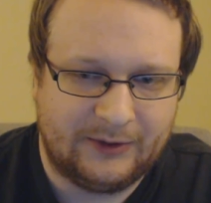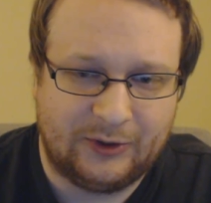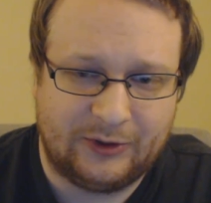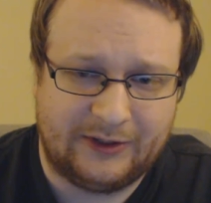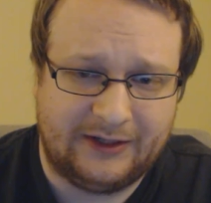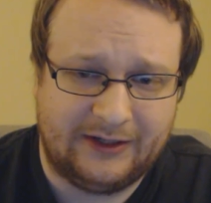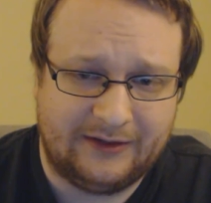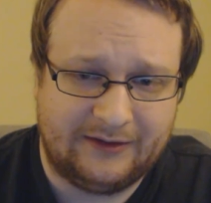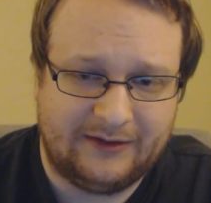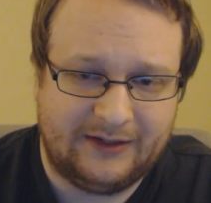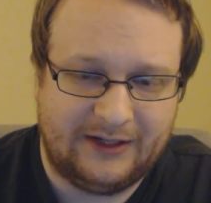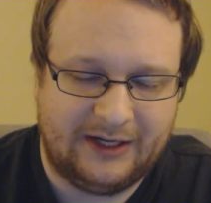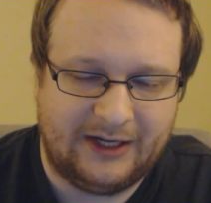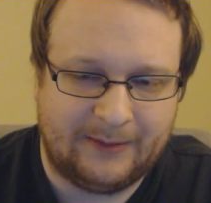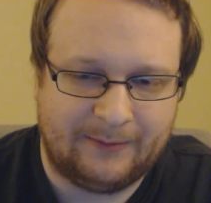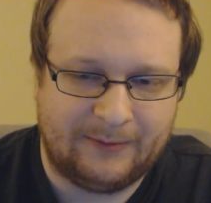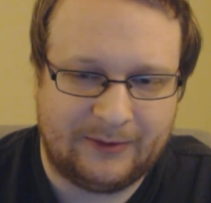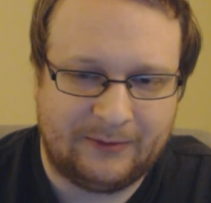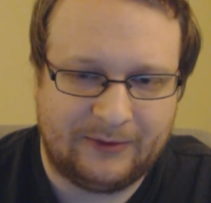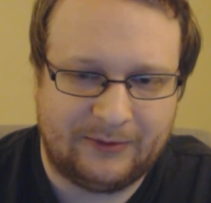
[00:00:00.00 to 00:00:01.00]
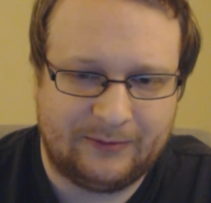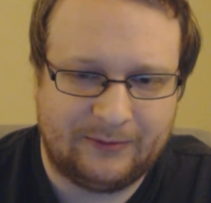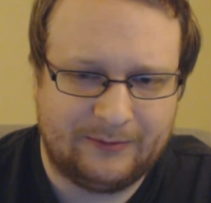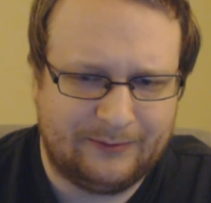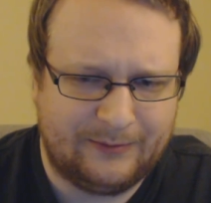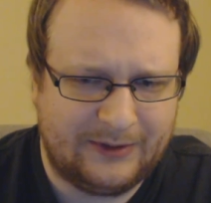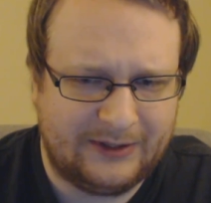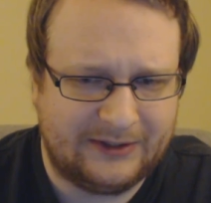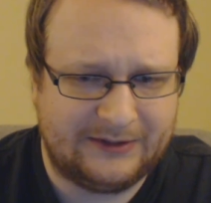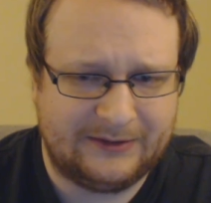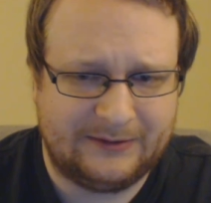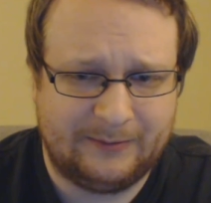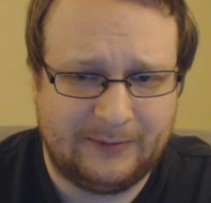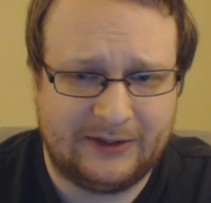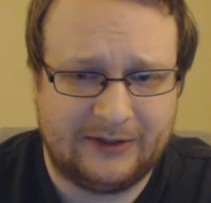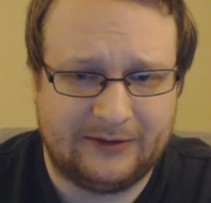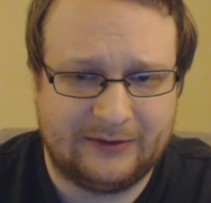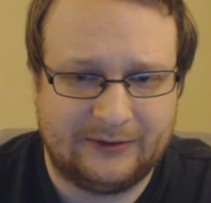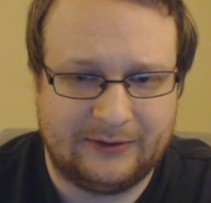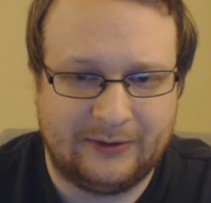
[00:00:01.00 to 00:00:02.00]
looking camera with much
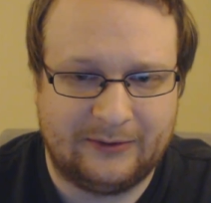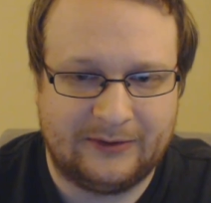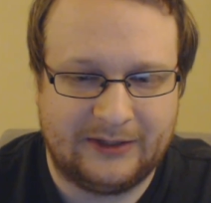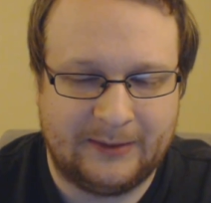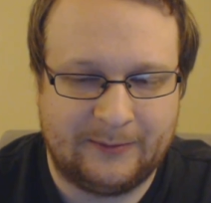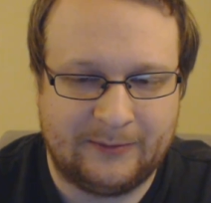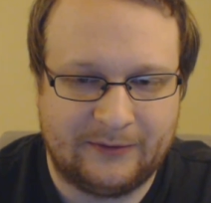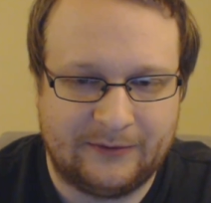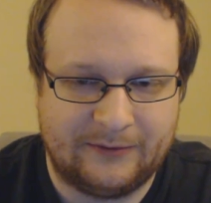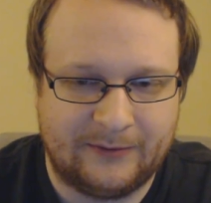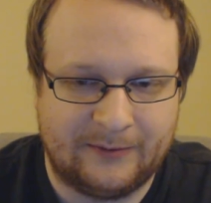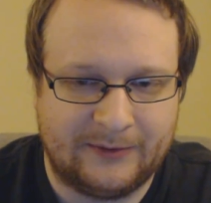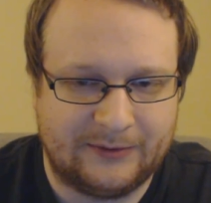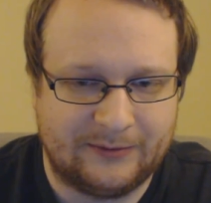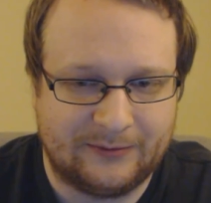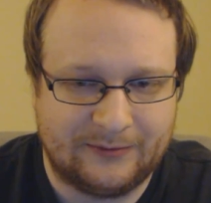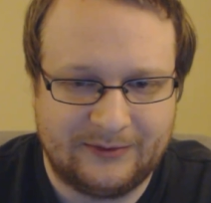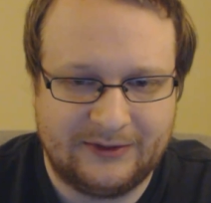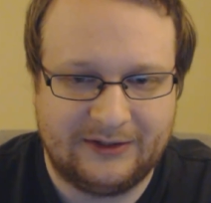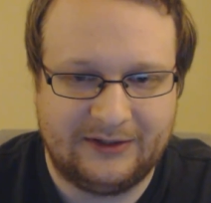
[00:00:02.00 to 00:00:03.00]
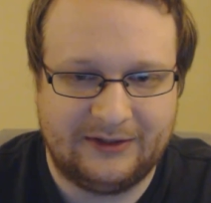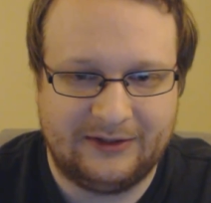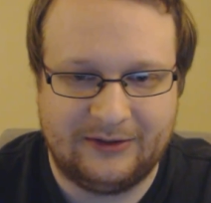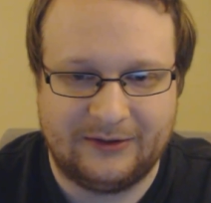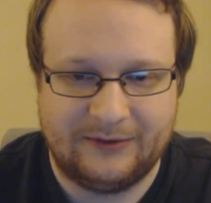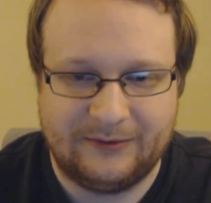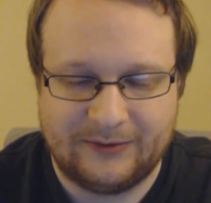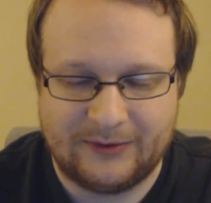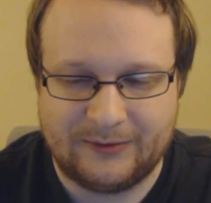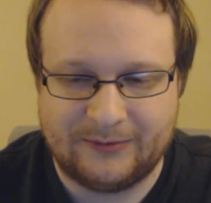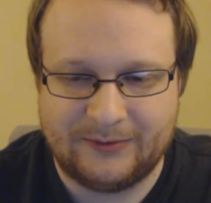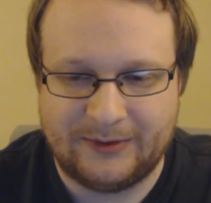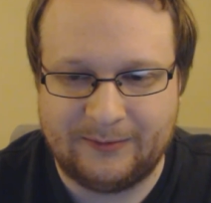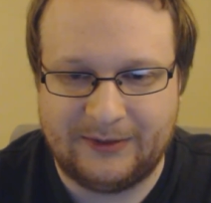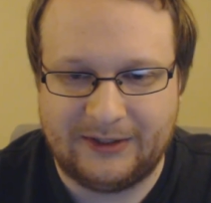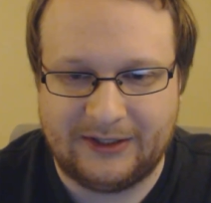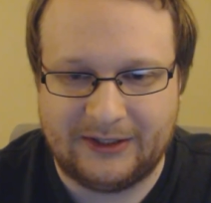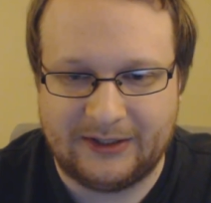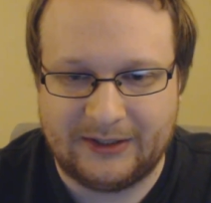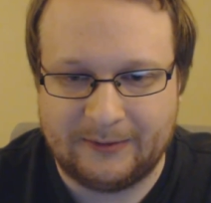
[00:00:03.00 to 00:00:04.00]
better low light performance. Really good for a
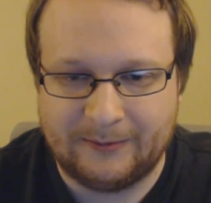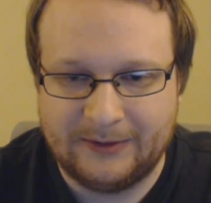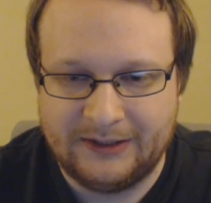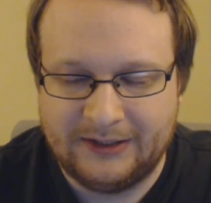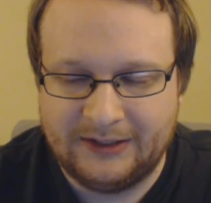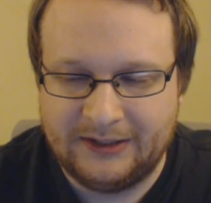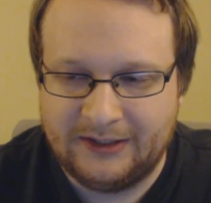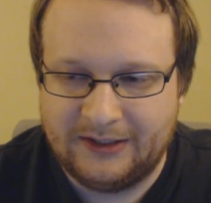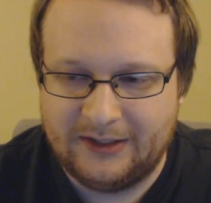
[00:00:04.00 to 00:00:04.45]
webcam.